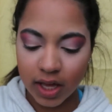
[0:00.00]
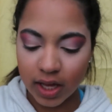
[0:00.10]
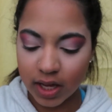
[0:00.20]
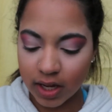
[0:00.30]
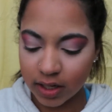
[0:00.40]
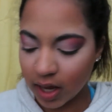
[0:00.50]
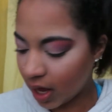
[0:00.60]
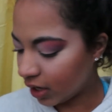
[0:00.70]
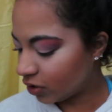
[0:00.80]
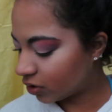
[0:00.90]
and
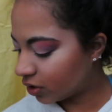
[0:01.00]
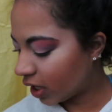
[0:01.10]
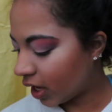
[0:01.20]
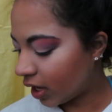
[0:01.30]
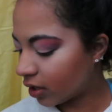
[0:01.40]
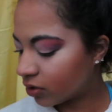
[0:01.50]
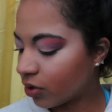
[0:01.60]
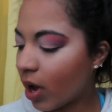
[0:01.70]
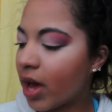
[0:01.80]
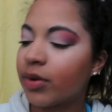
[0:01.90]
I just take,
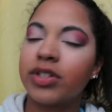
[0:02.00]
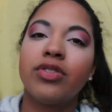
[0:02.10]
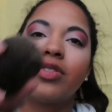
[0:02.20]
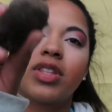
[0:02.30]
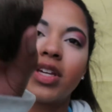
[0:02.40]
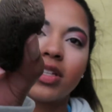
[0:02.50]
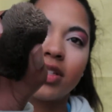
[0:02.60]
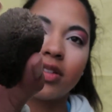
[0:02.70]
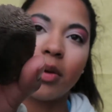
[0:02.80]
so I always use this,